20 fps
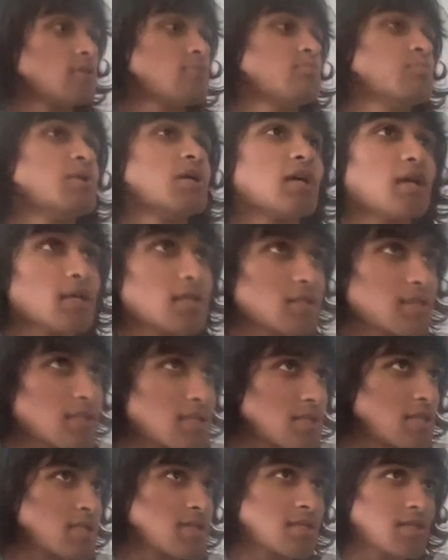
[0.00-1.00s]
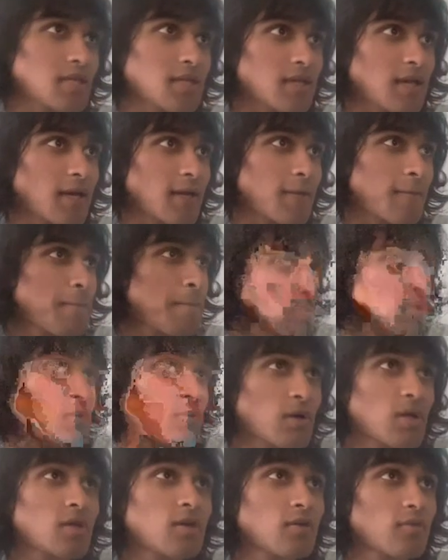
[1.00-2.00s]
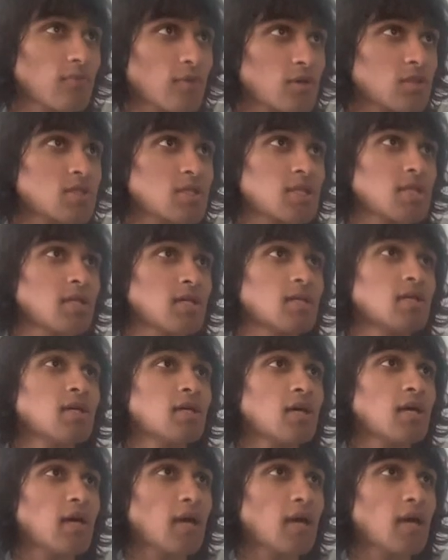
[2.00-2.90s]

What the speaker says: because this is, again, we want to convert to the